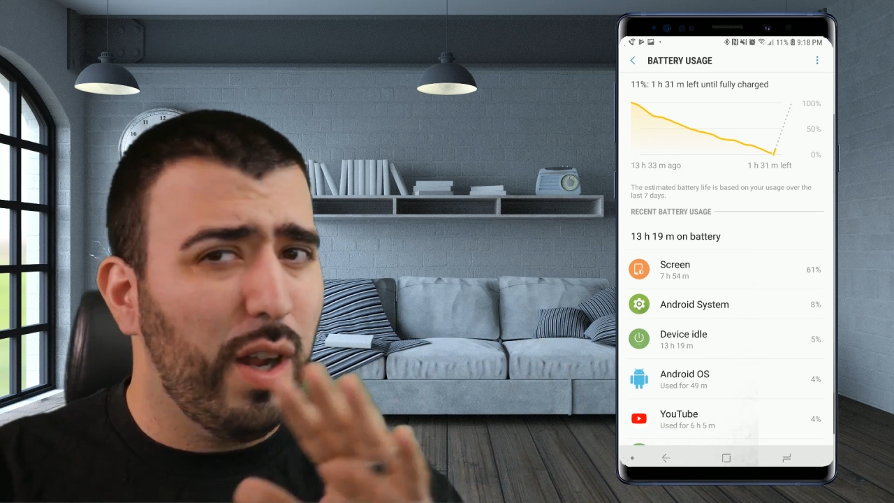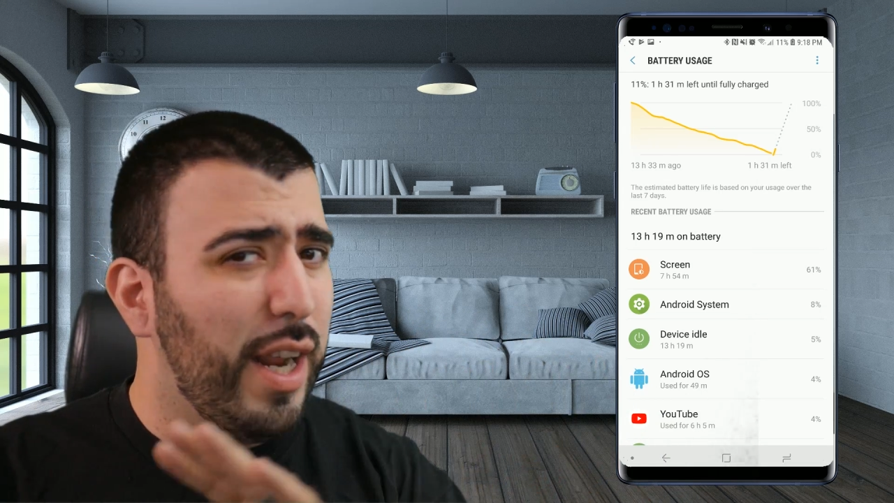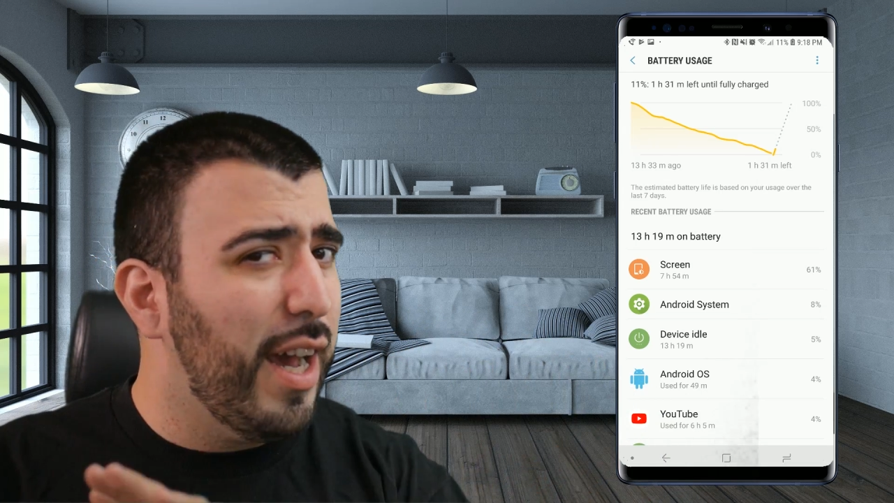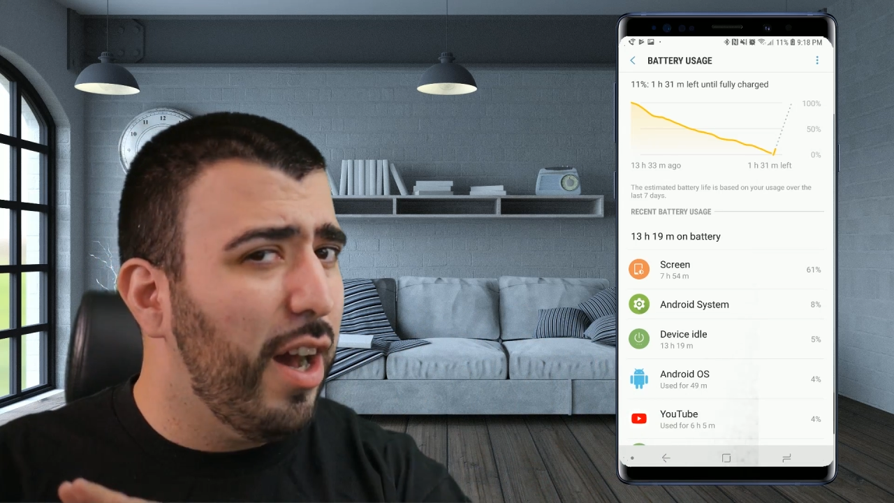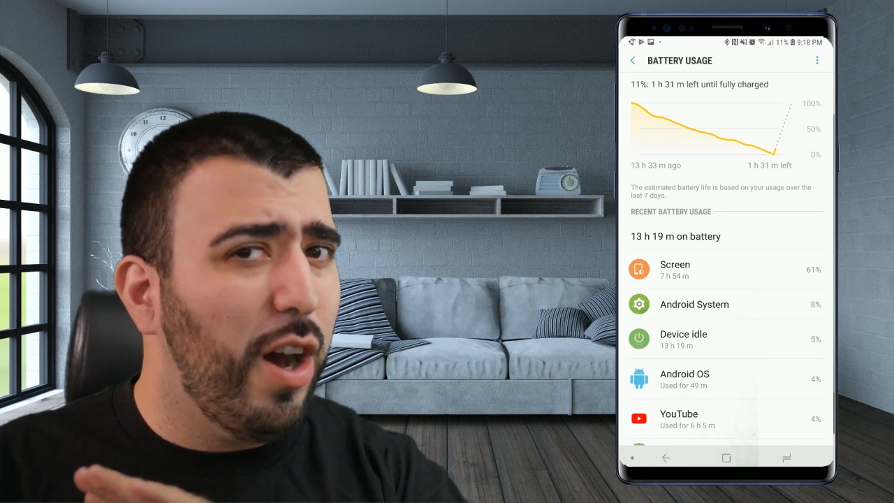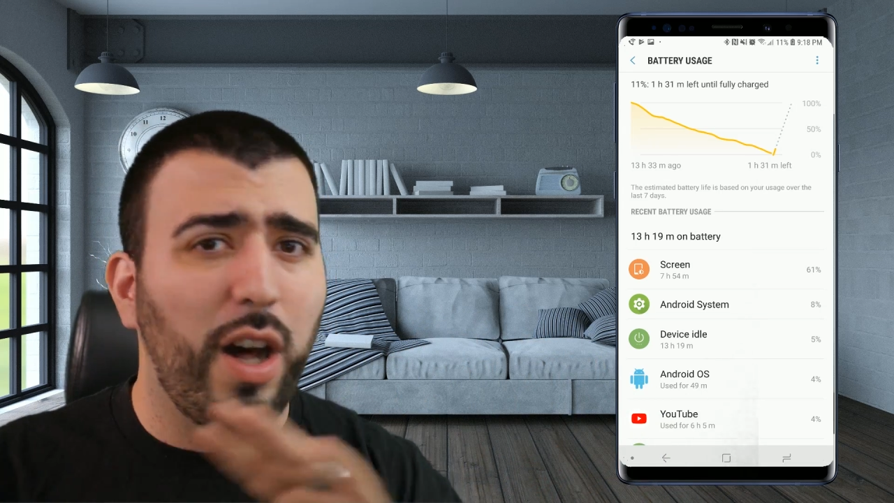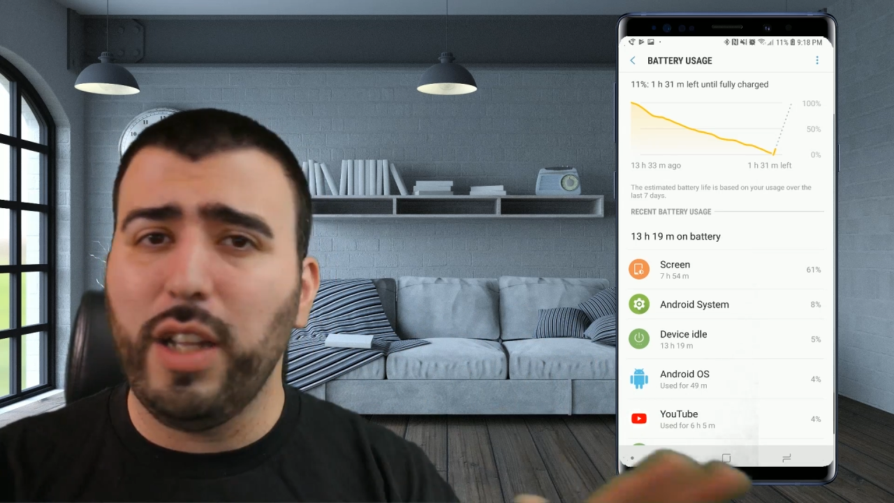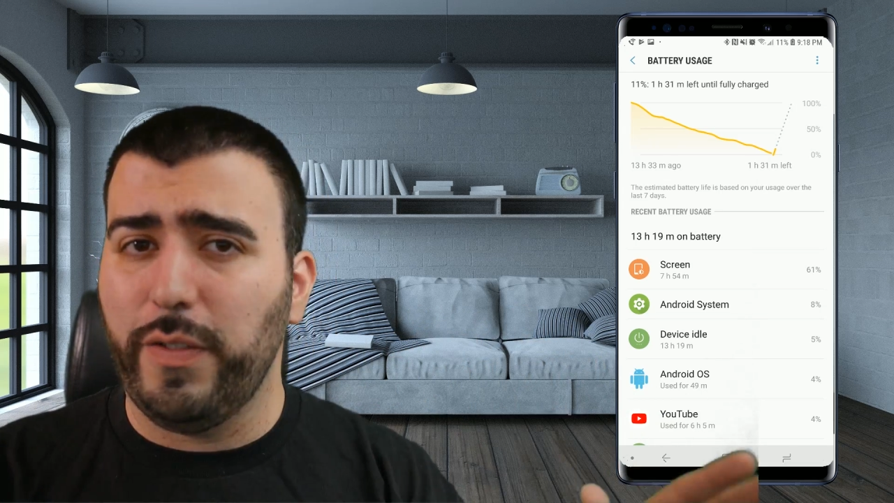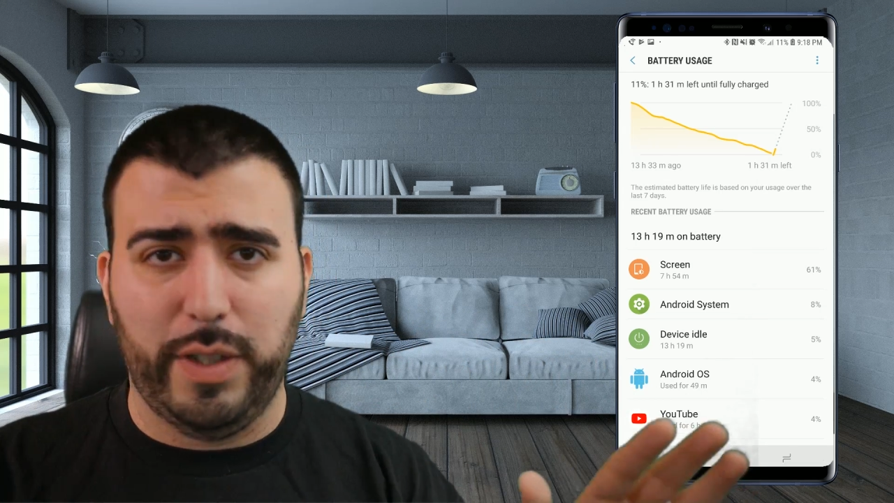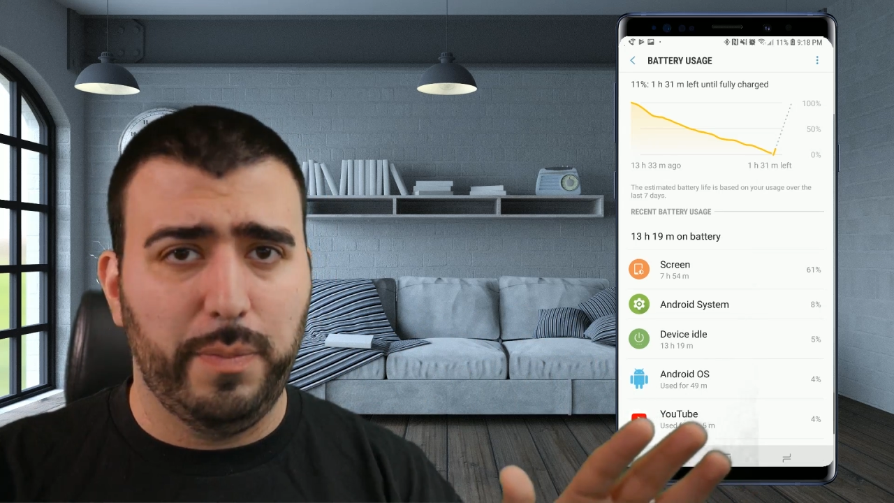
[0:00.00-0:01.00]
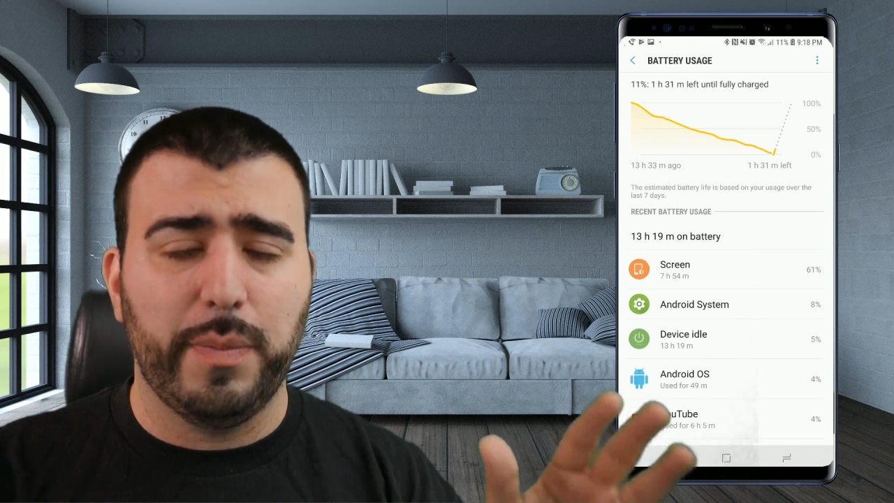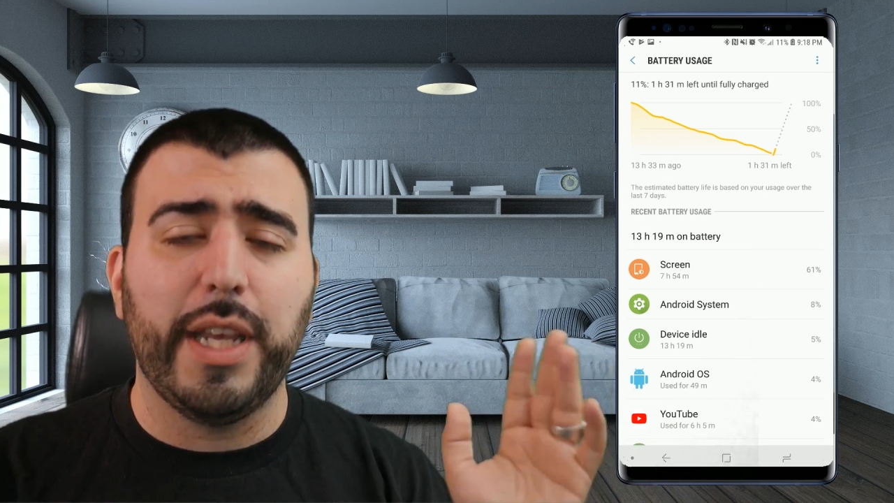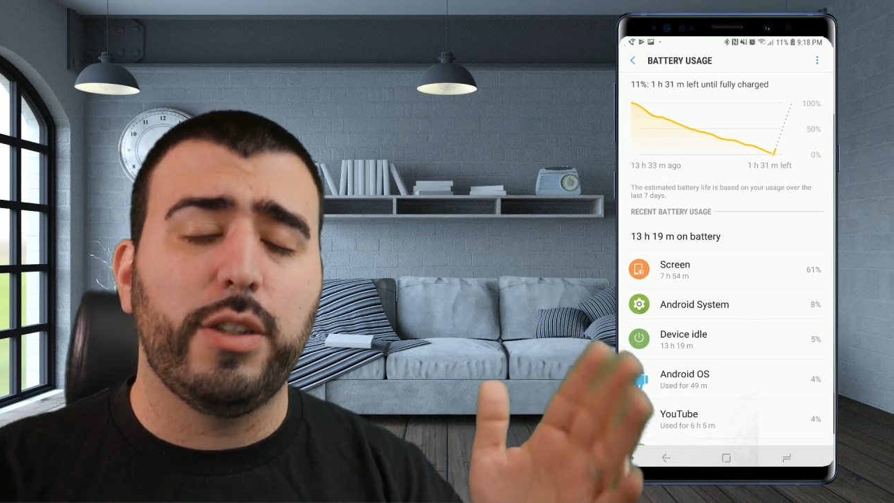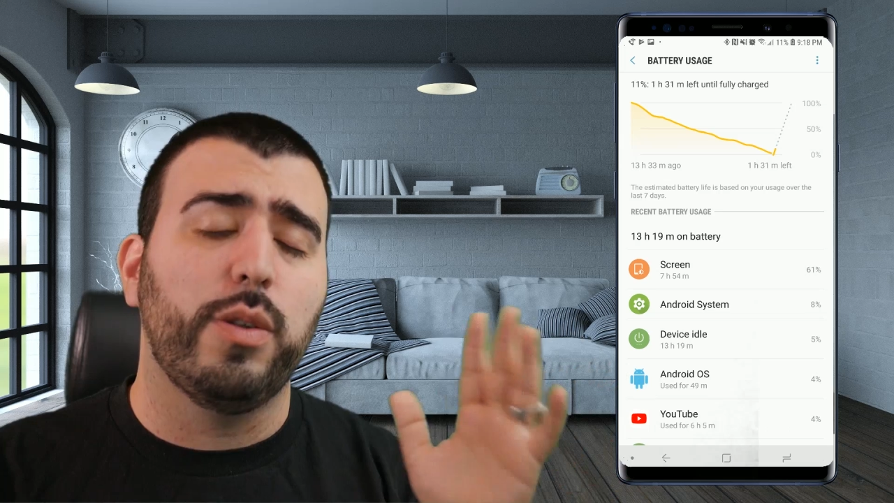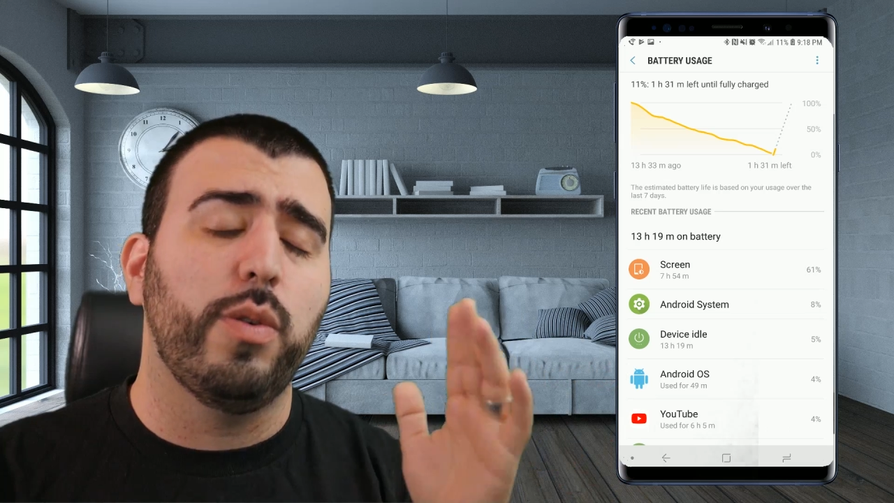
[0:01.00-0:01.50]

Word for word: not all of them, get you